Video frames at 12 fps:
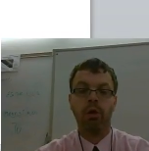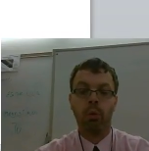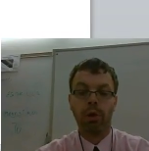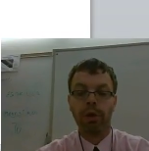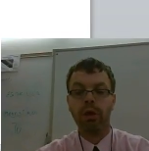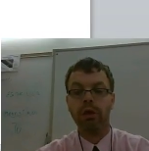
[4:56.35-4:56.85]

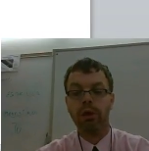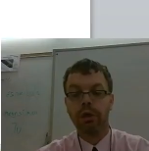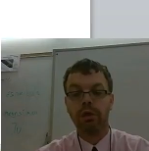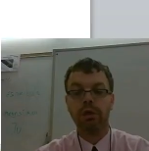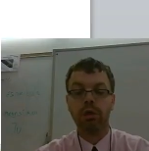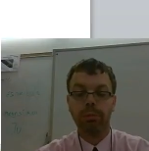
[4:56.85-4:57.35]
we're going to look a
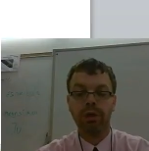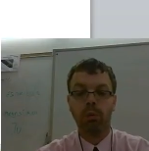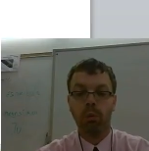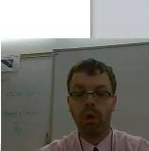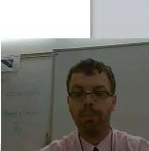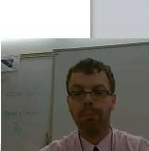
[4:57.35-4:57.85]
little bit at
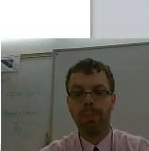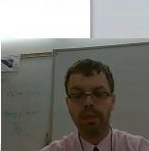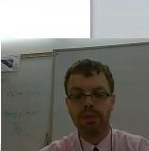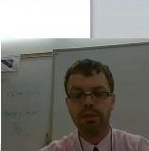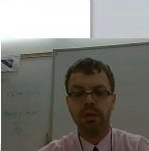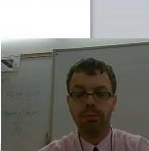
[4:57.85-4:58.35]
what
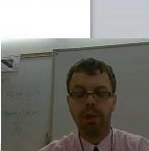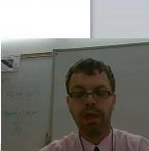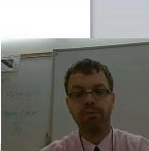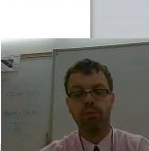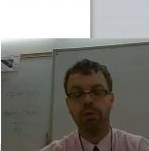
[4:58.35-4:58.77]
Muslim life